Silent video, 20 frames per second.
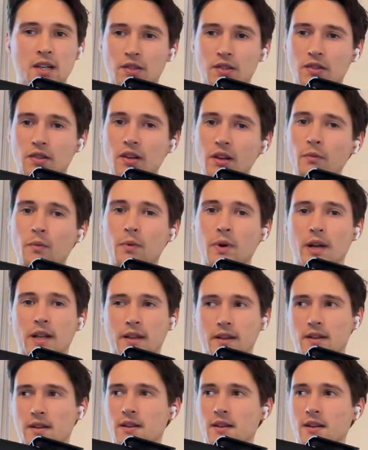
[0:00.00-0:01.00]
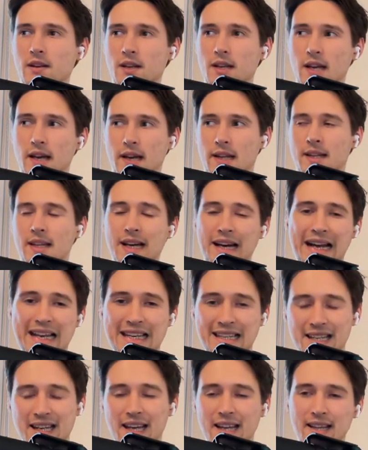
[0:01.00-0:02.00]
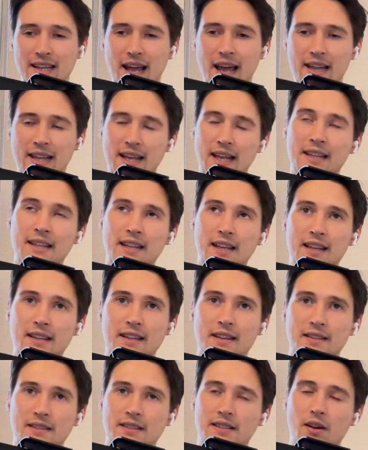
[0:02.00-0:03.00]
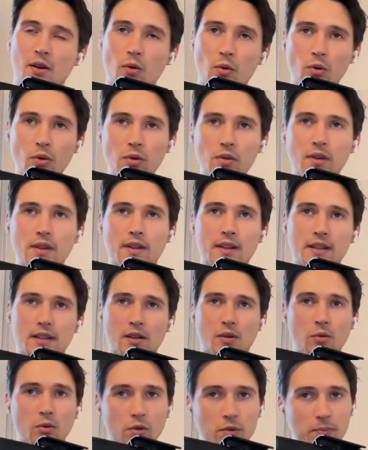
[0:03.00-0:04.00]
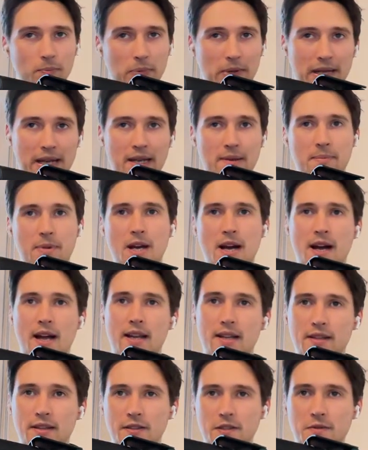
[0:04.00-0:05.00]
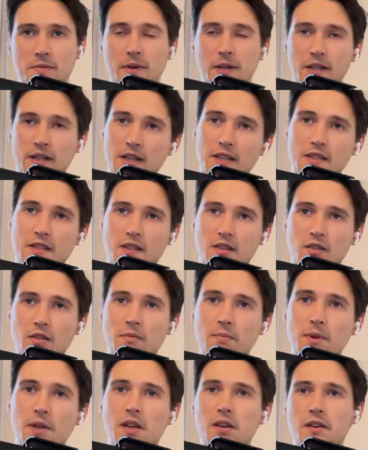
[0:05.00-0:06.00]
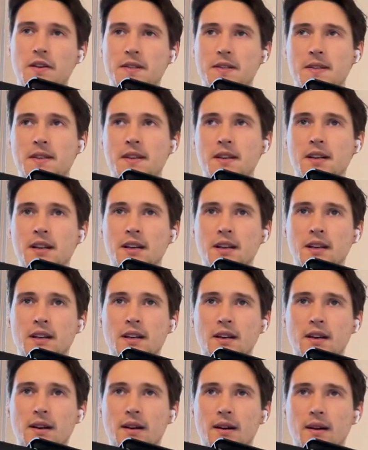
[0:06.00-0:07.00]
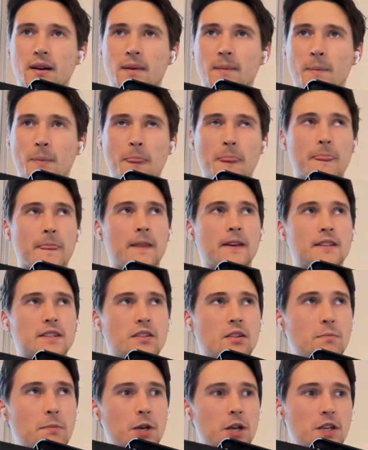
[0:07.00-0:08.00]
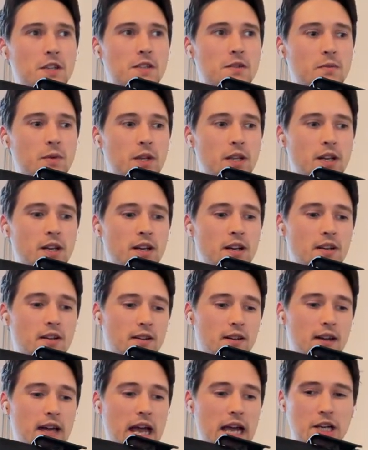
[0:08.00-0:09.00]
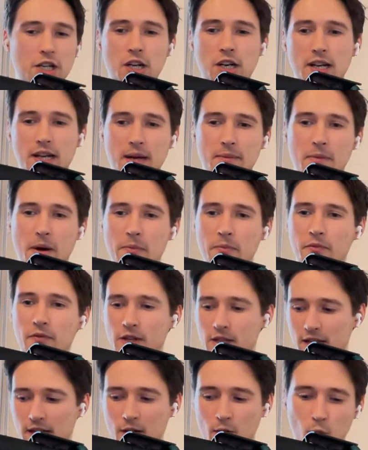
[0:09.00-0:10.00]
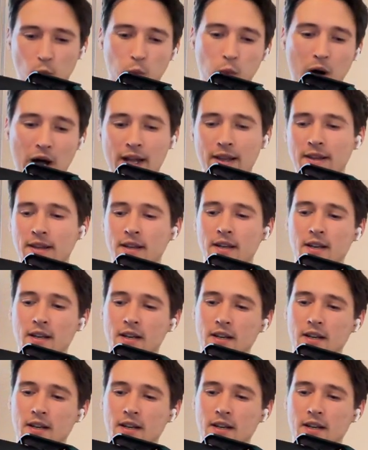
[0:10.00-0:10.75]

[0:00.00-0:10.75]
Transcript: Not only one, and the and and and the, the, the whole the whole plan behind this one is not because um, is not because you wanna actually come up with like one